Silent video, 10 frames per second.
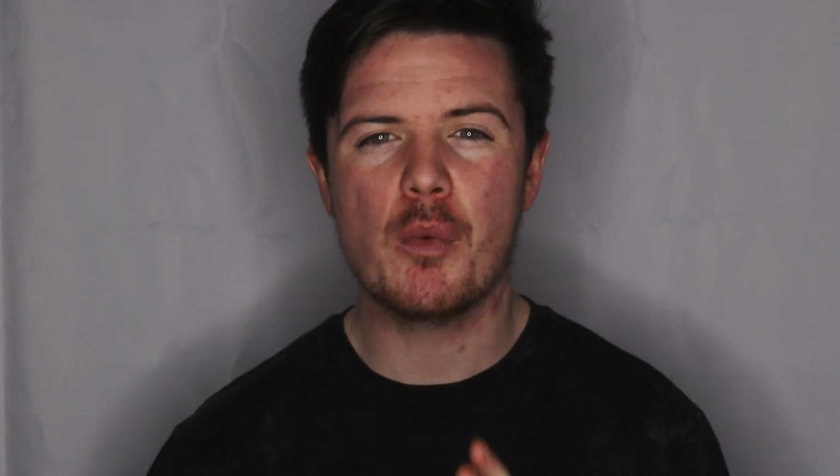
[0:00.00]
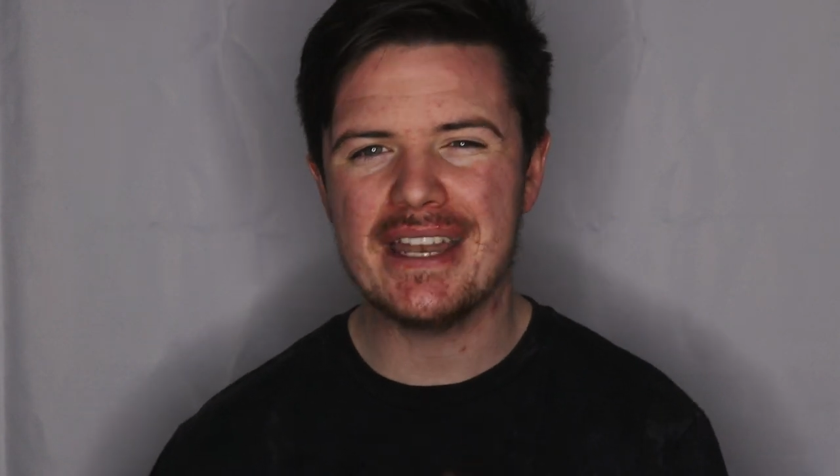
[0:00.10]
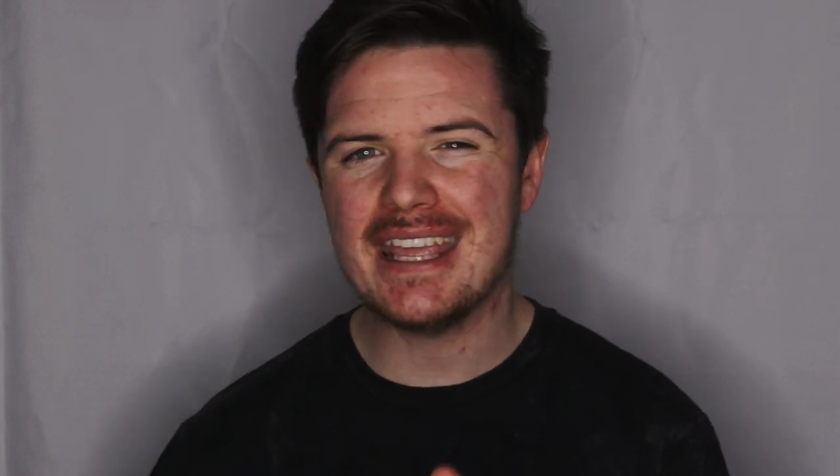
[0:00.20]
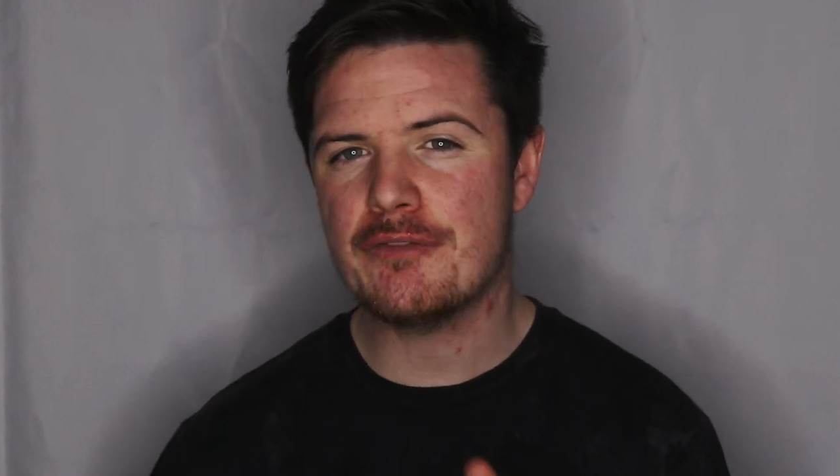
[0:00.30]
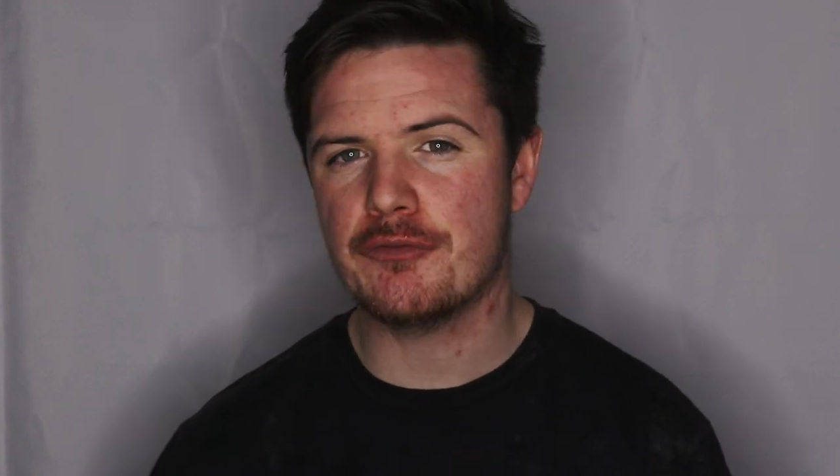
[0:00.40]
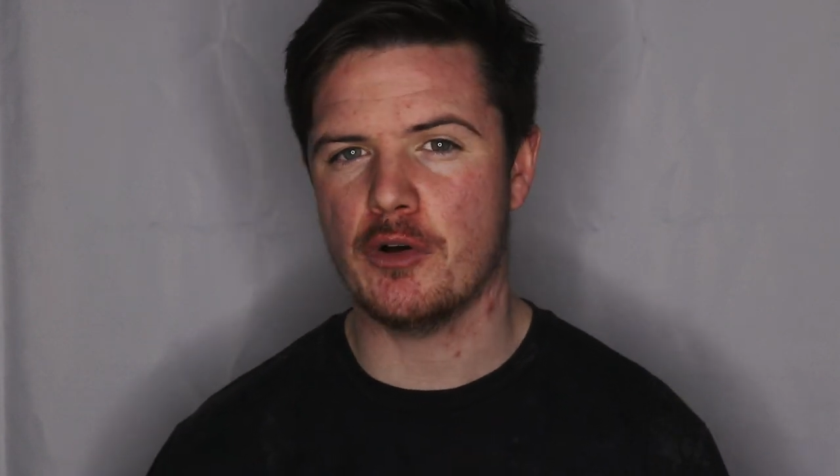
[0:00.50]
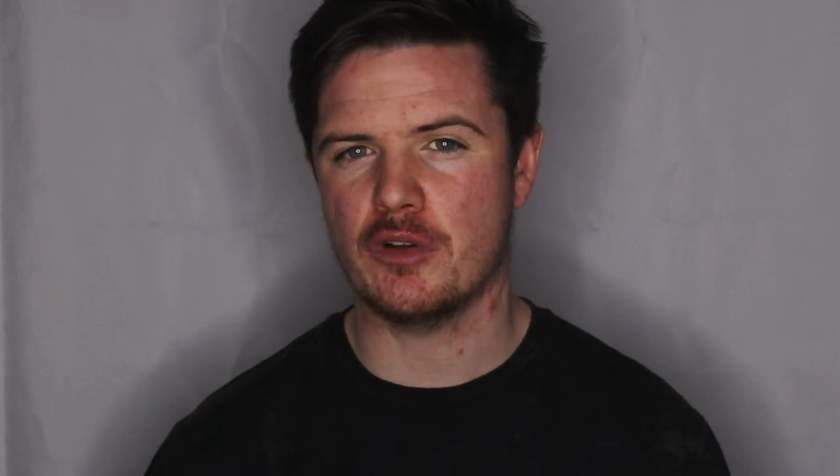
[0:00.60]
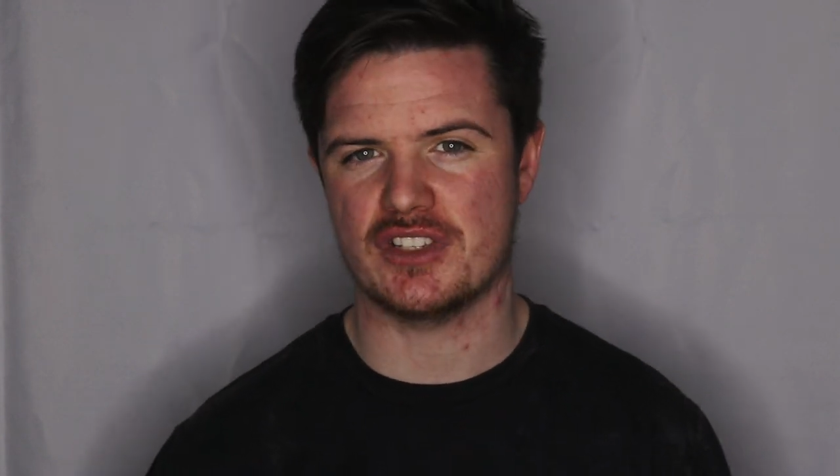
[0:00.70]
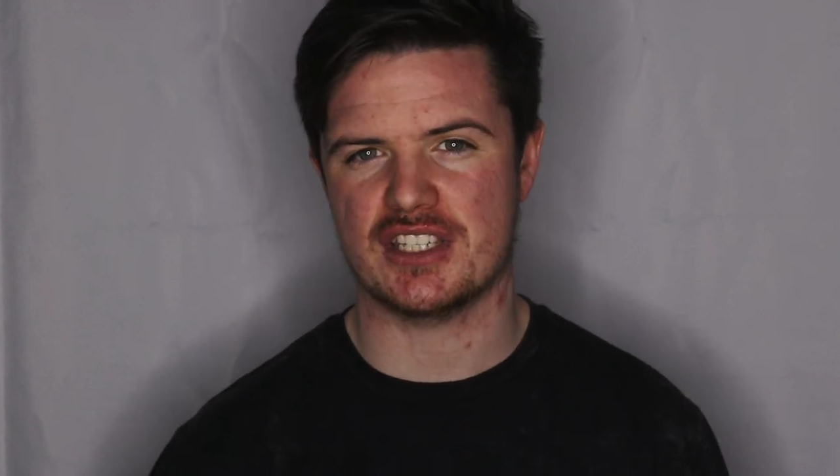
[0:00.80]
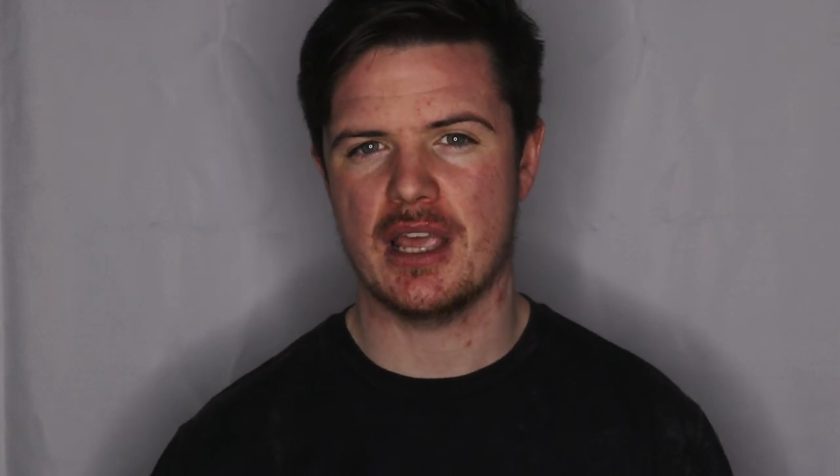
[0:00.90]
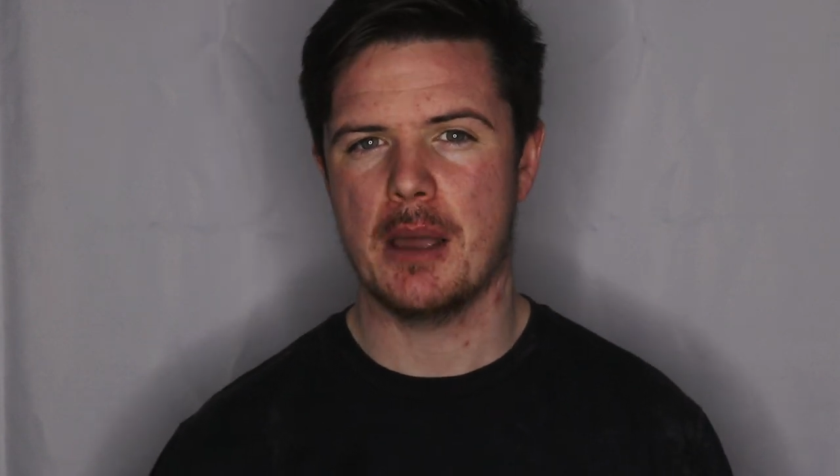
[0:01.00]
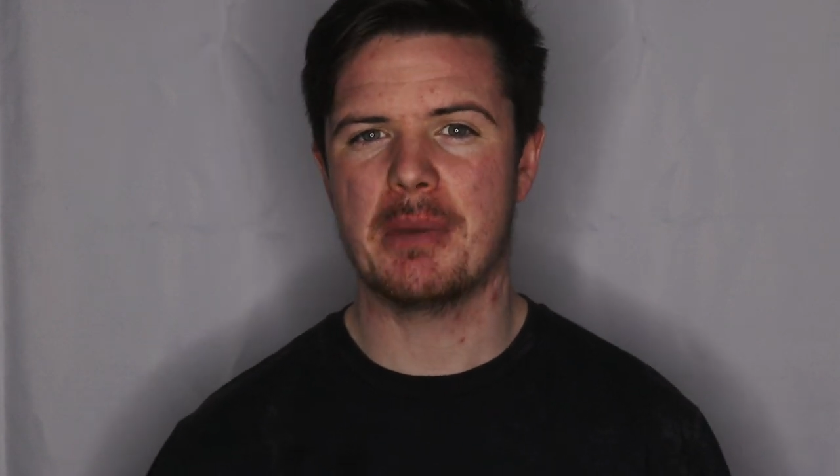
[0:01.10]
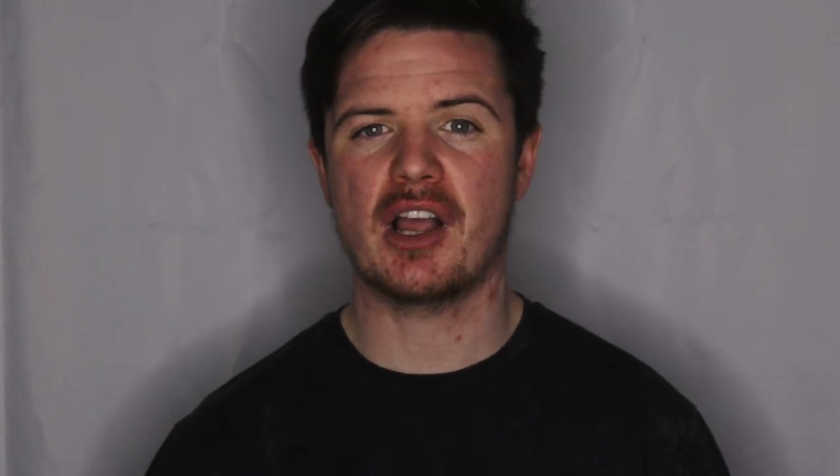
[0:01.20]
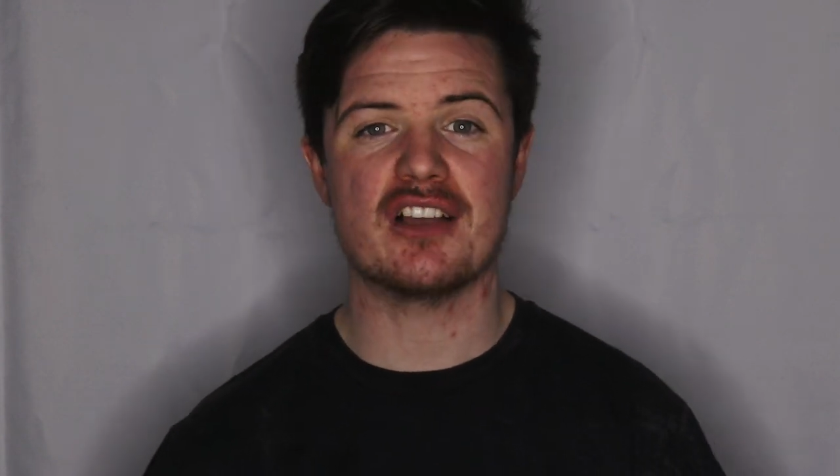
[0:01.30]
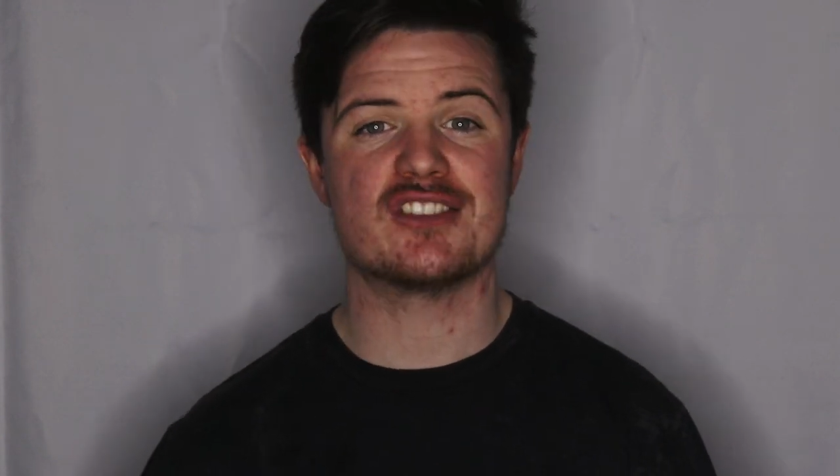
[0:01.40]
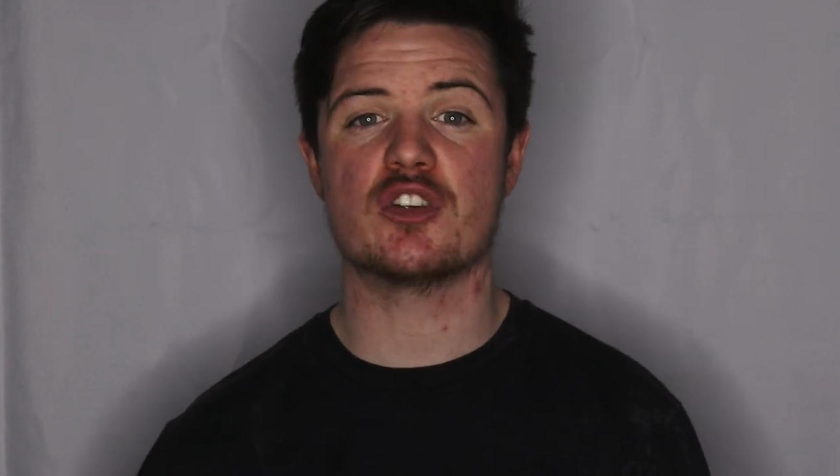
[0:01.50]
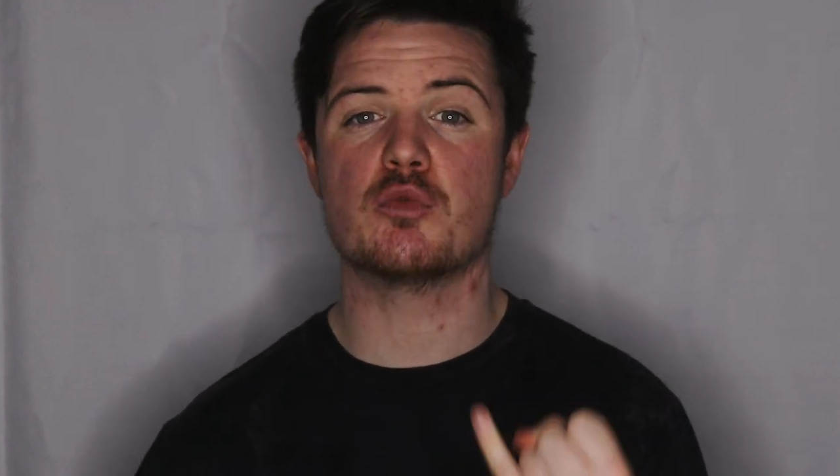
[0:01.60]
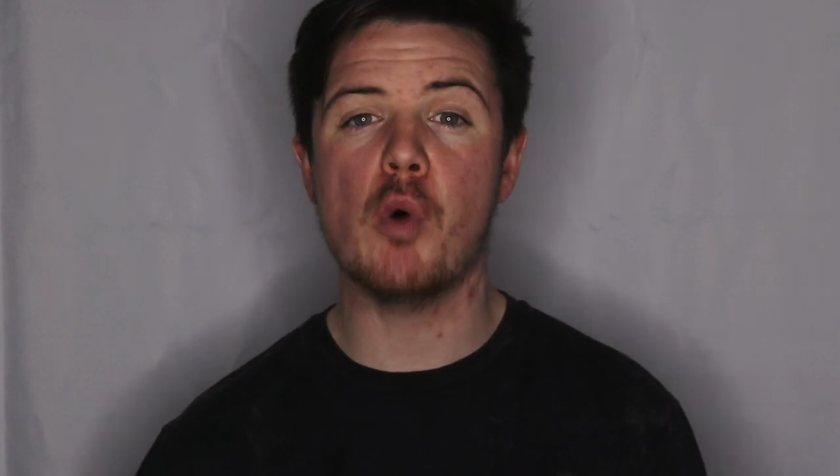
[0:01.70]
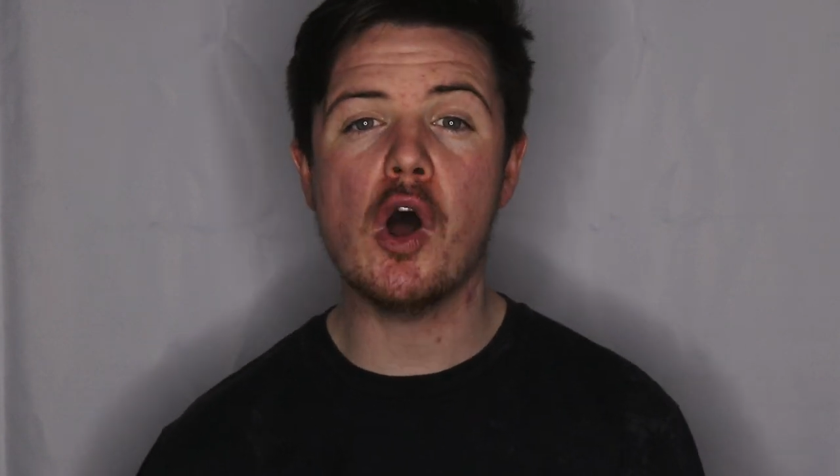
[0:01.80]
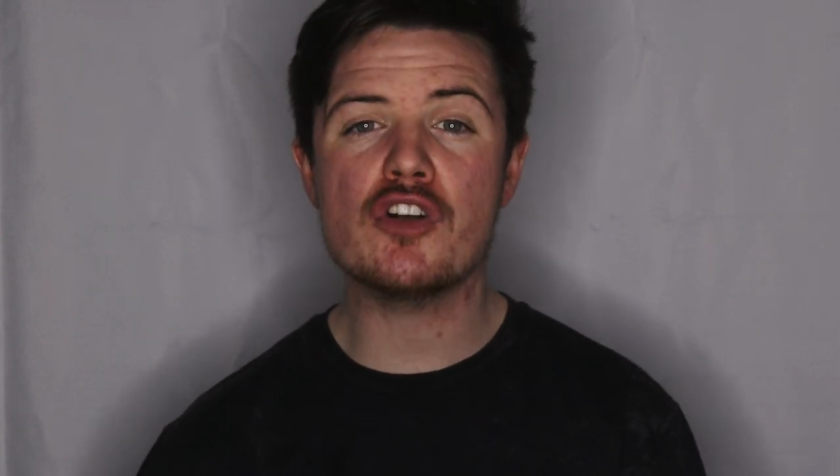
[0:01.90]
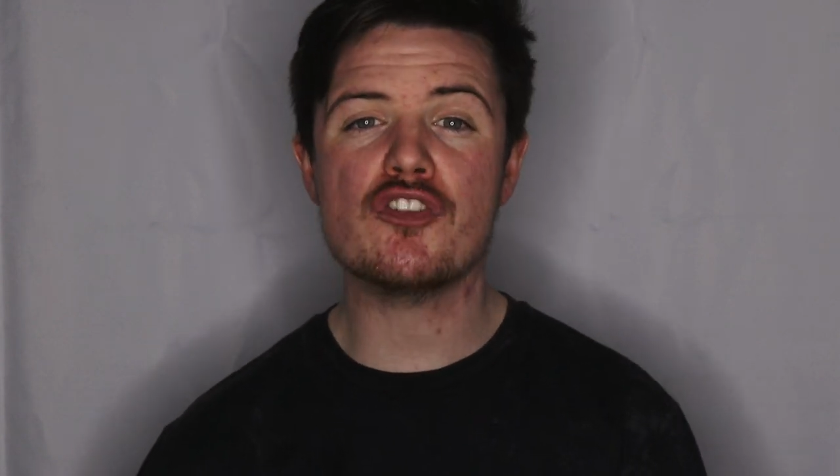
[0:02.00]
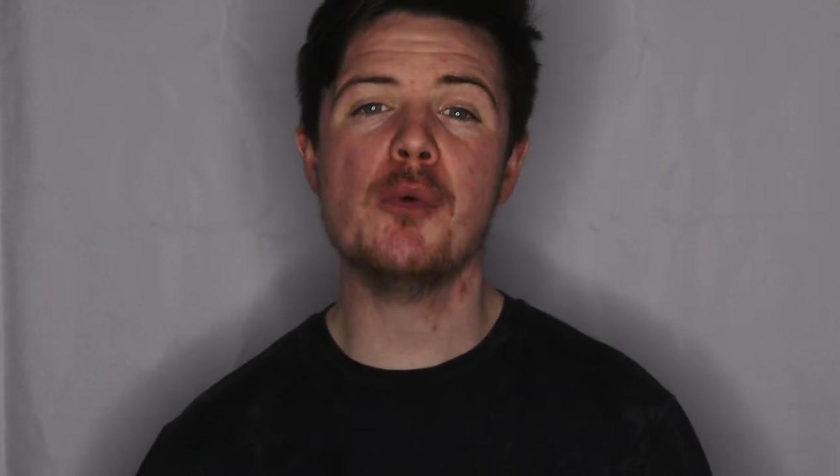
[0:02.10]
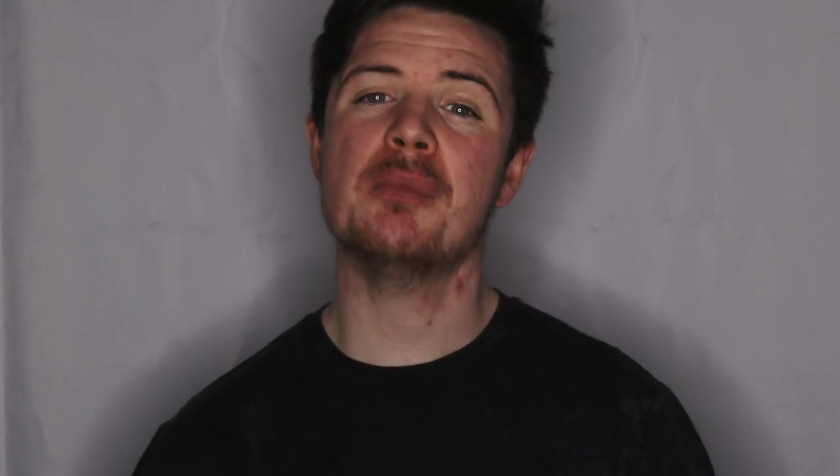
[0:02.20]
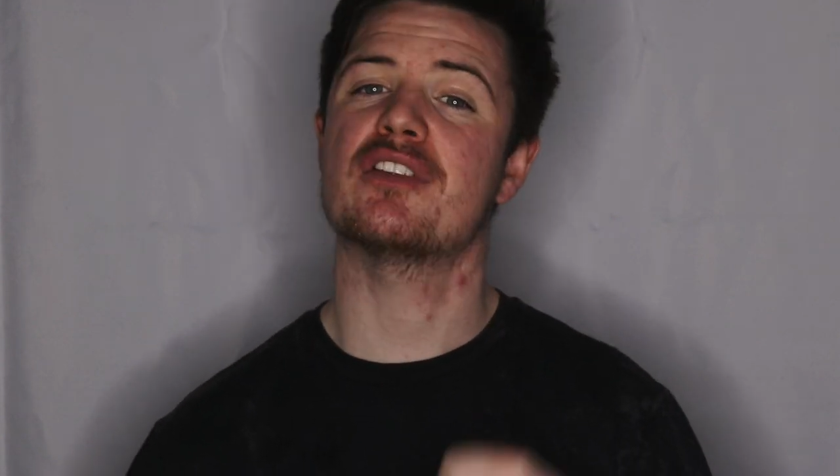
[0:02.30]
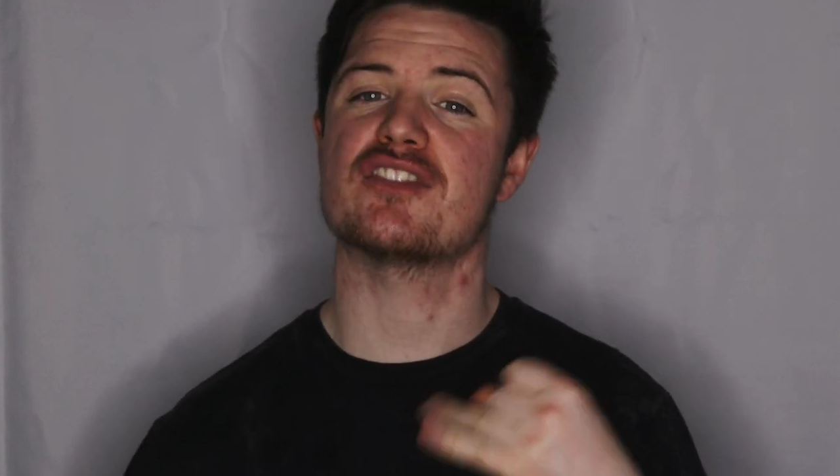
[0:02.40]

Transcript: we need funds because there's wardrobe,